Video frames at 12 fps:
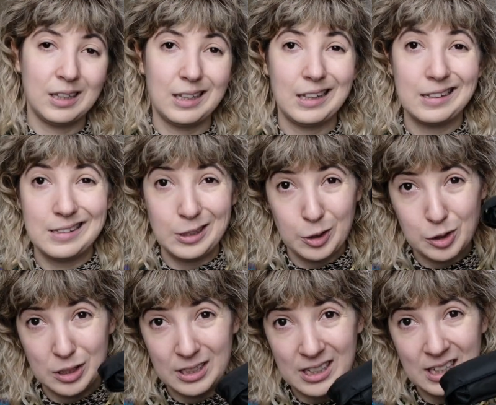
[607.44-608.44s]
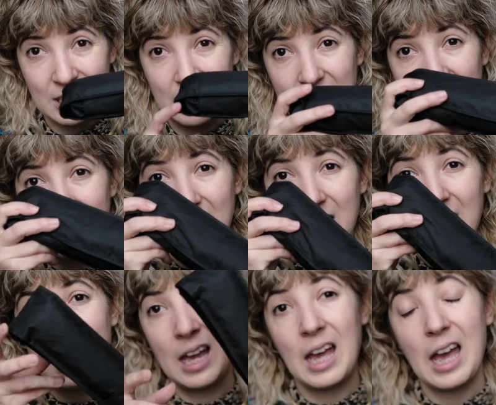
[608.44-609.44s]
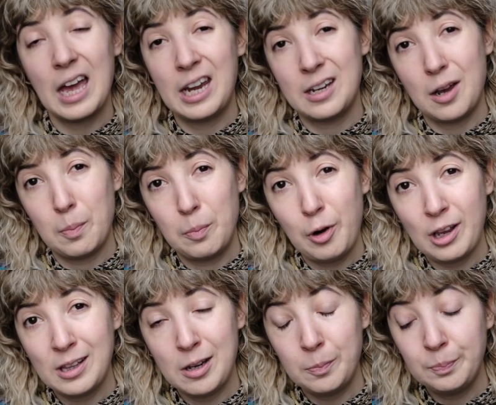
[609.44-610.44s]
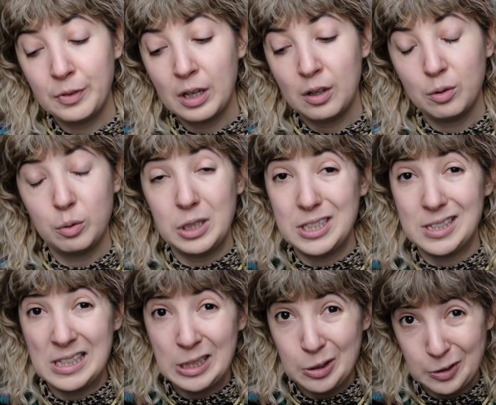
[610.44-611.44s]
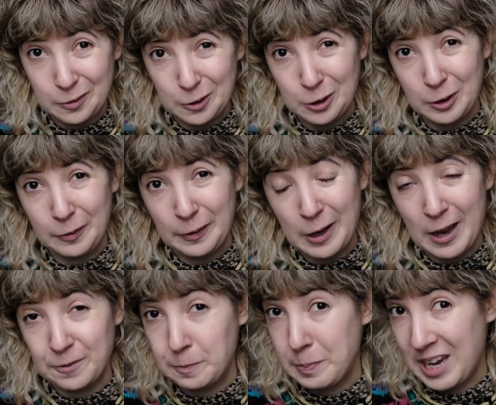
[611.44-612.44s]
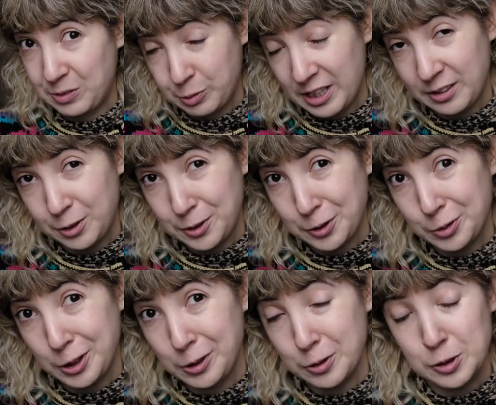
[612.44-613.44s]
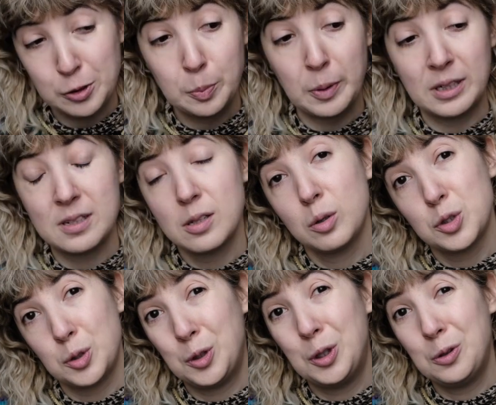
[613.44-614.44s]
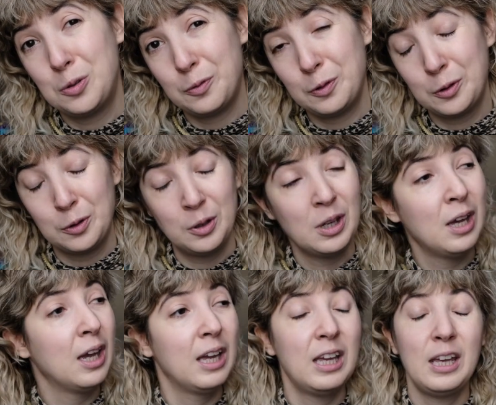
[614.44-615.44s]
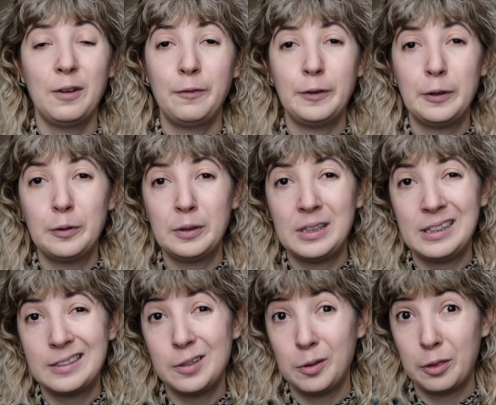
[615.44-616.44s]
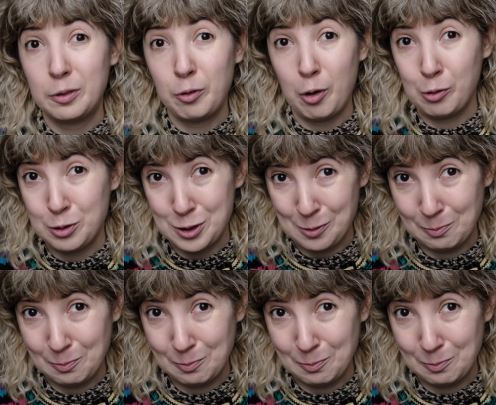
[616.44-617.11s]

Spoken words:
is usually an umbrella, which is useful if you have bad weather during your shoot, but it's also useful if you need to throw some